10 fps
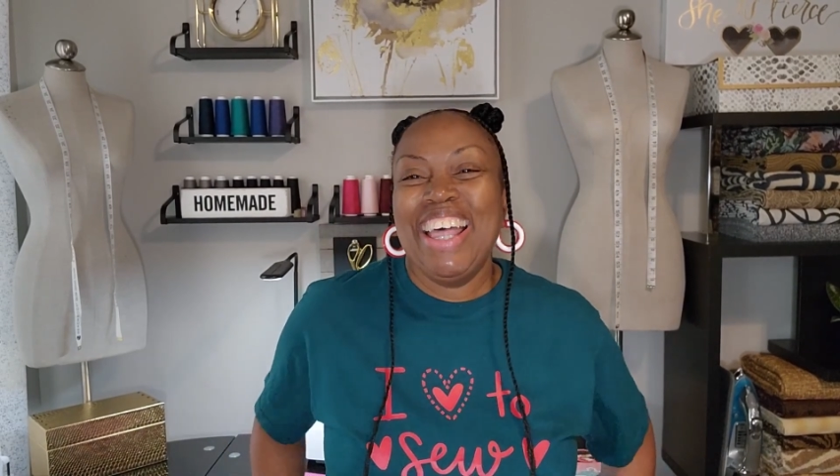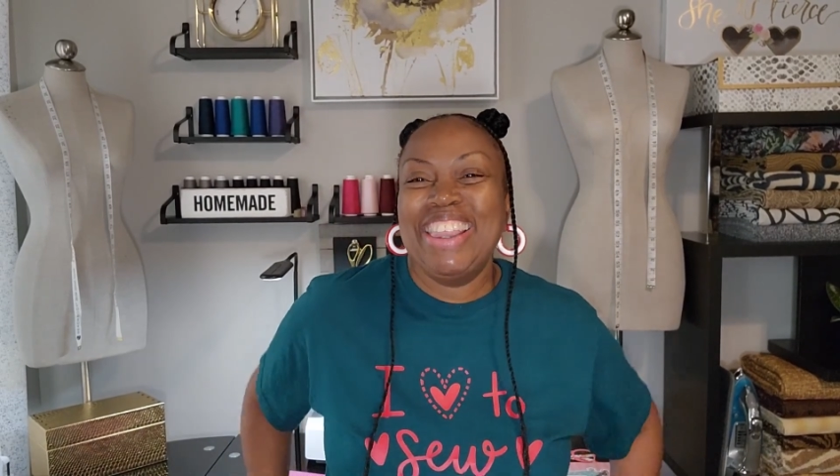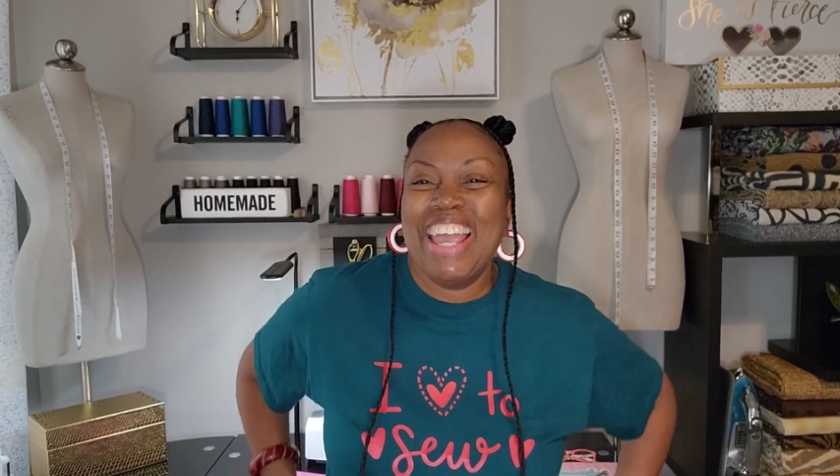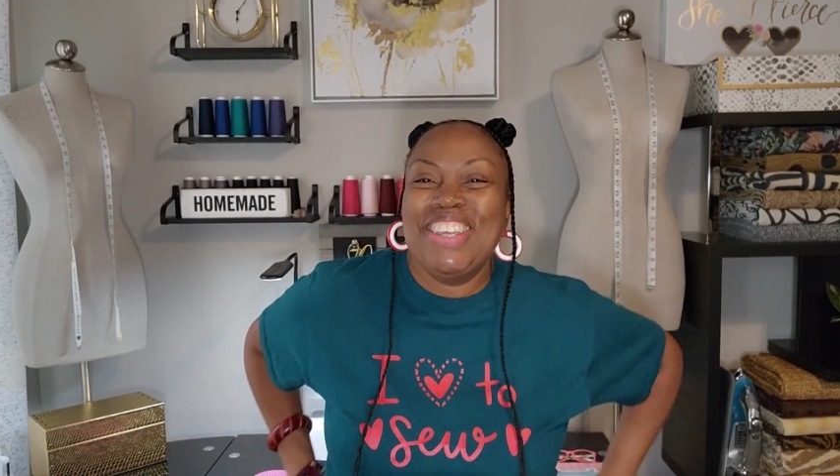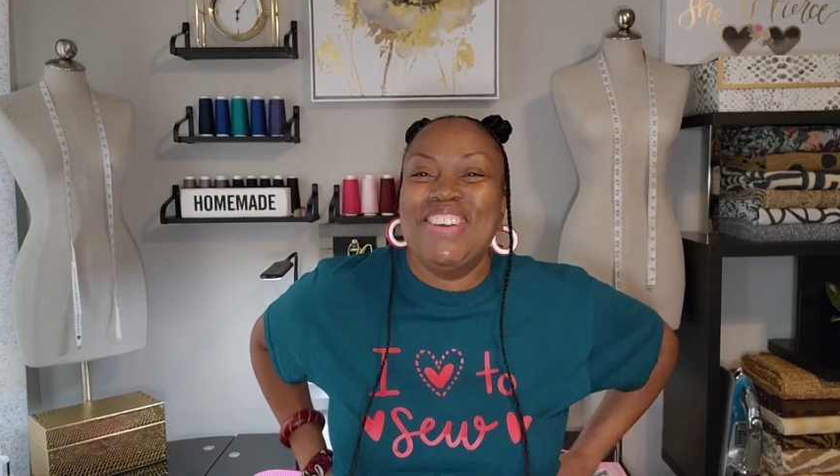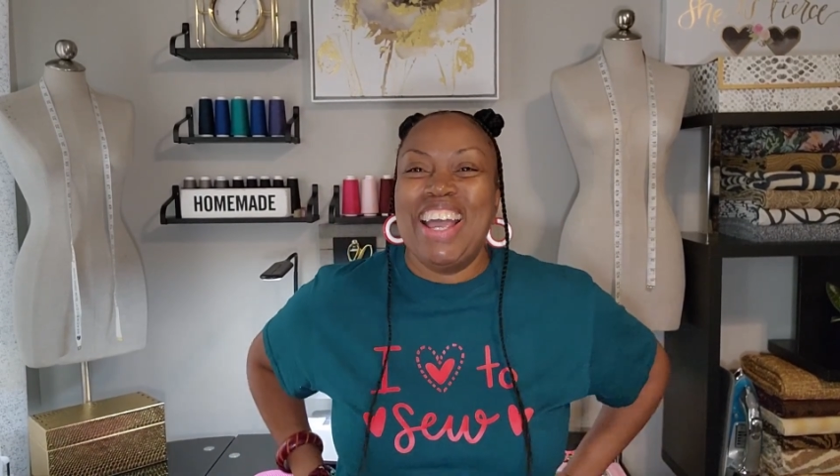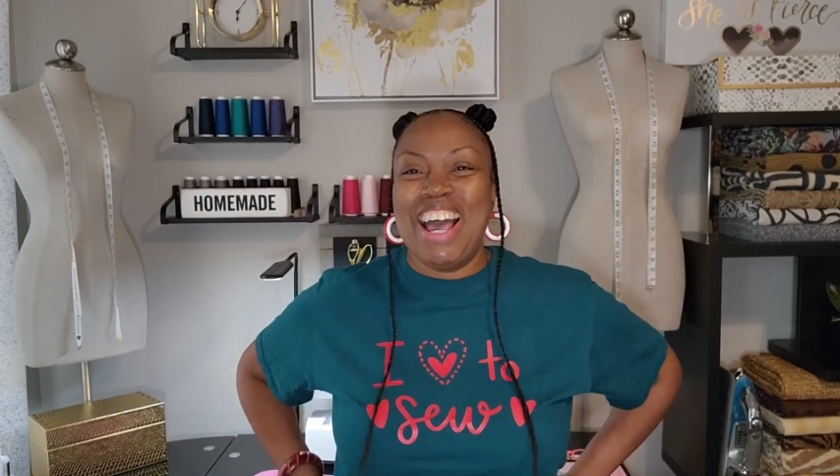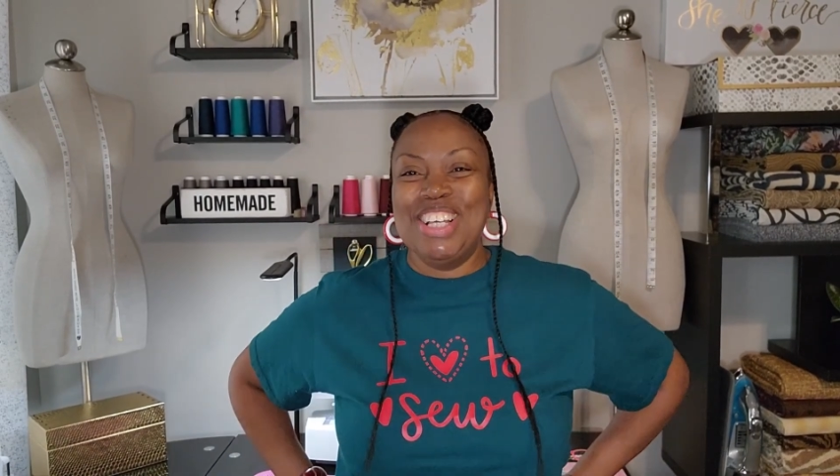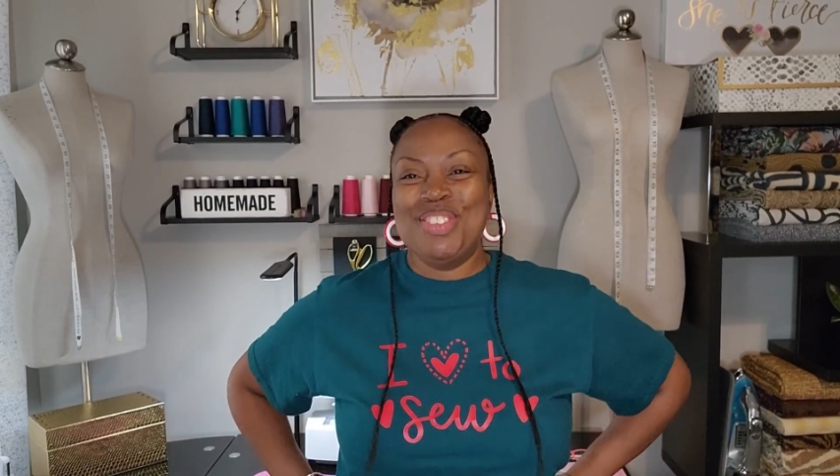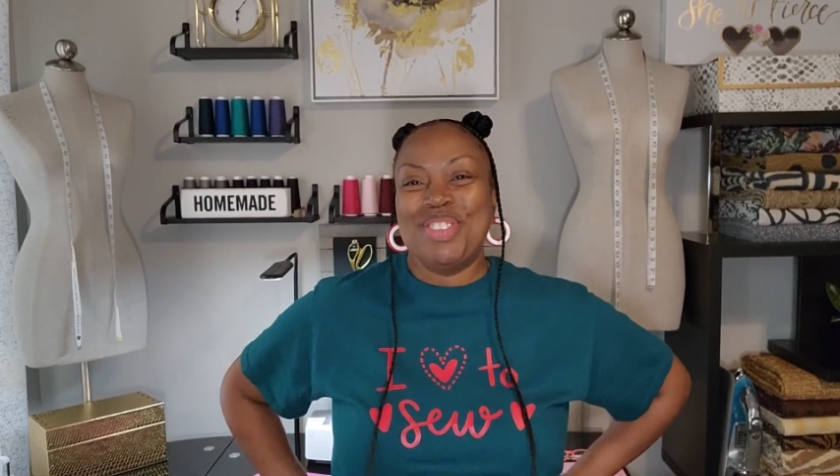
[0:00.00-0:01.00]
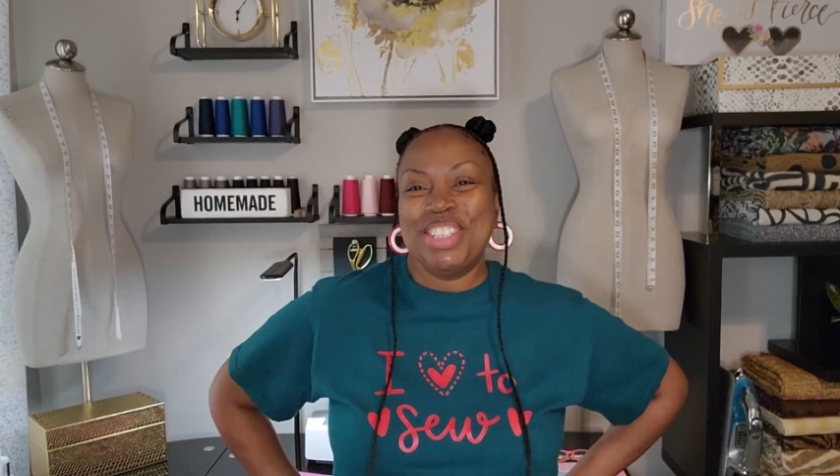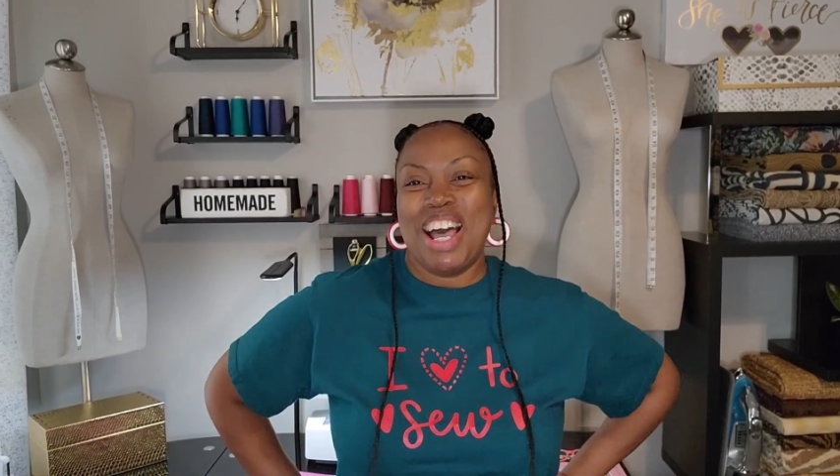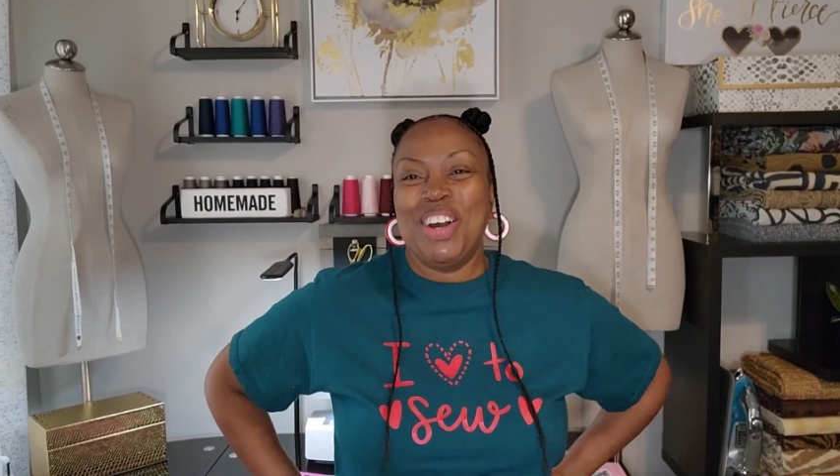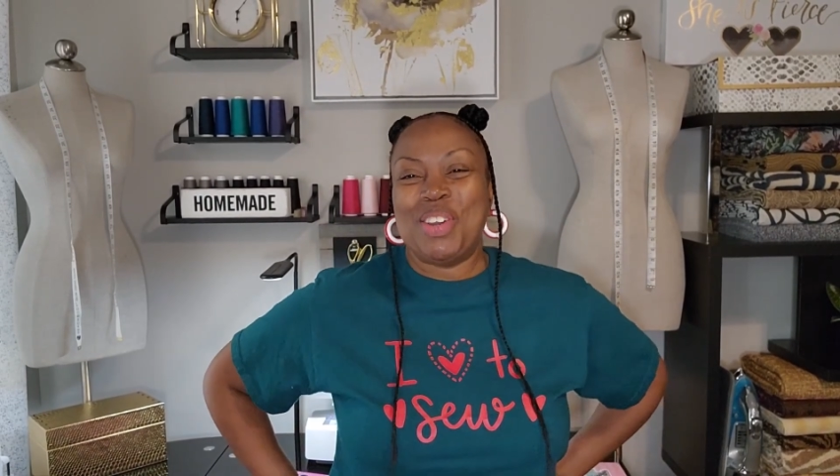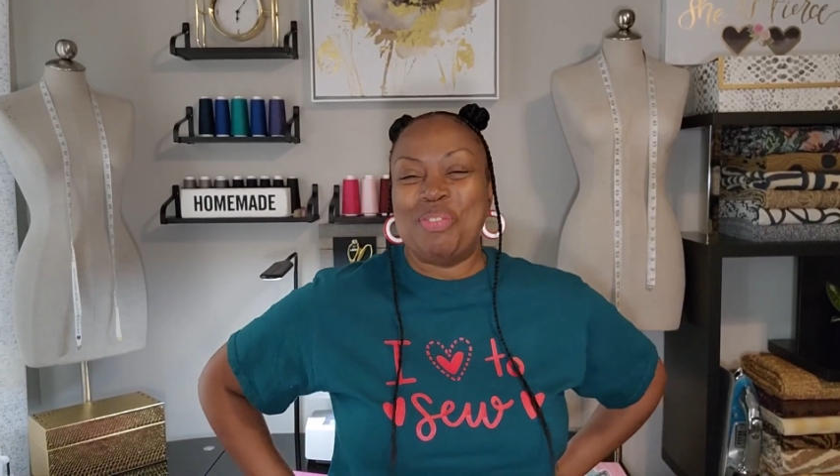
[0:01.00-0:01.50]
Thank you guys for
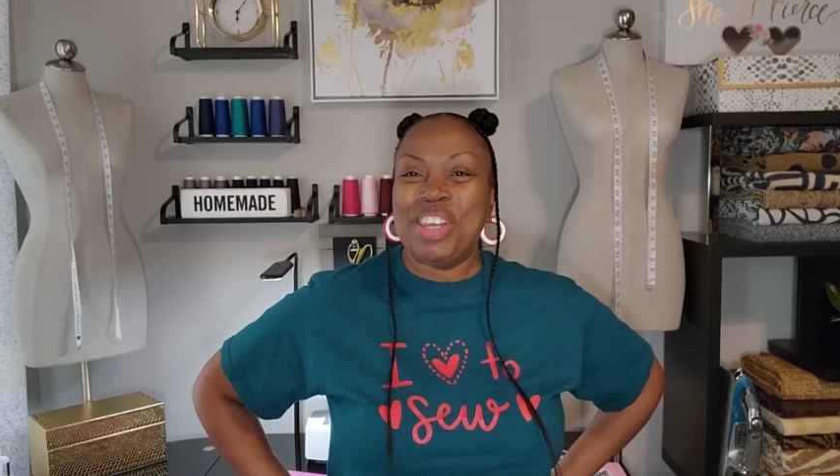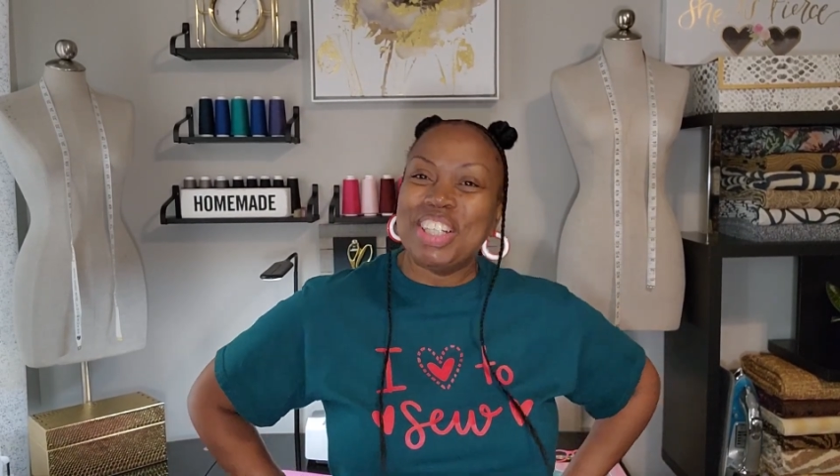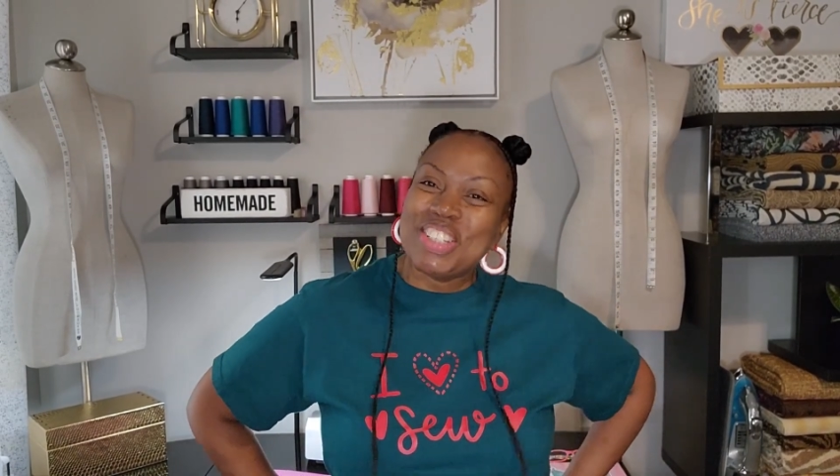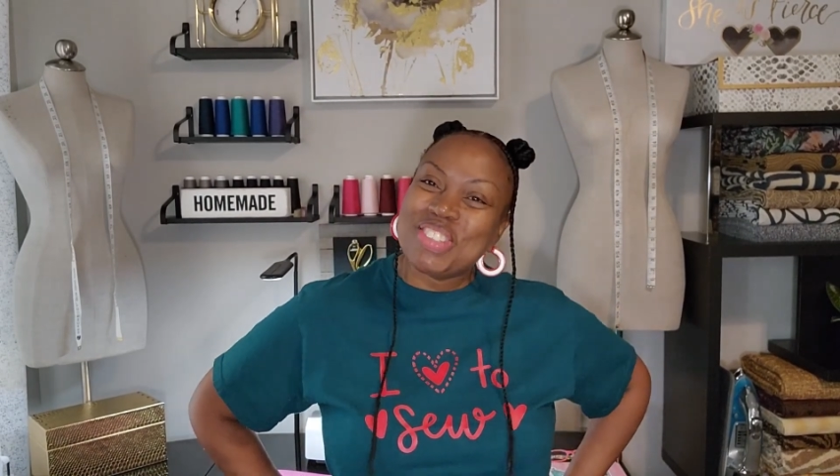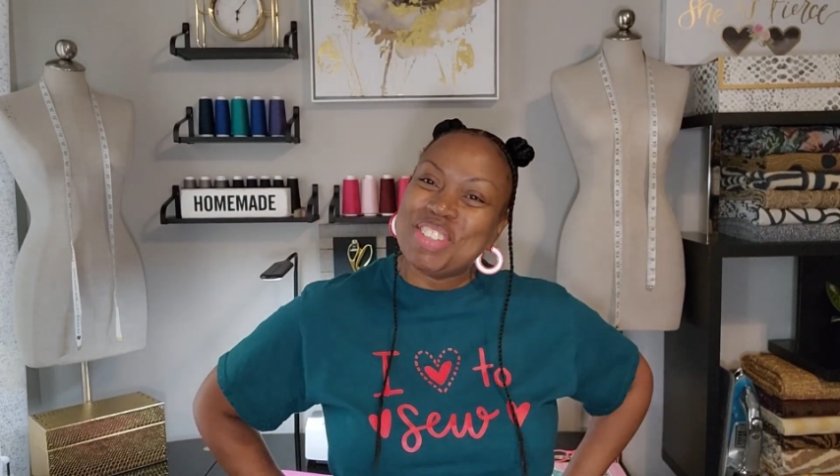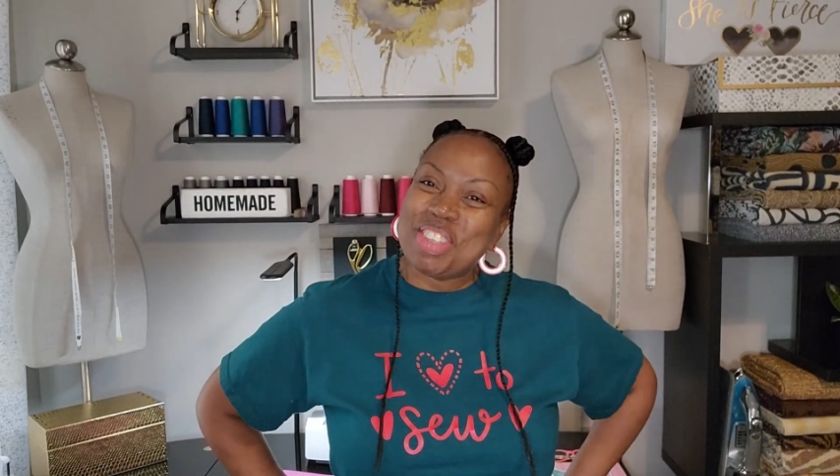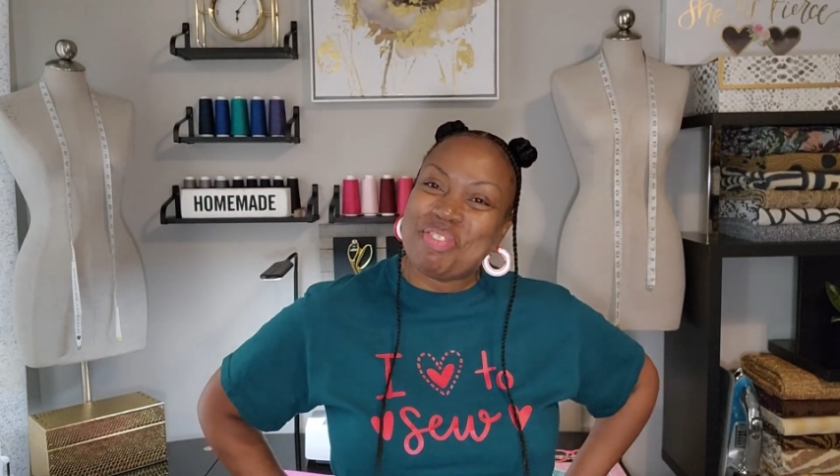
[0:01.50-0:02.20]
talking pillows with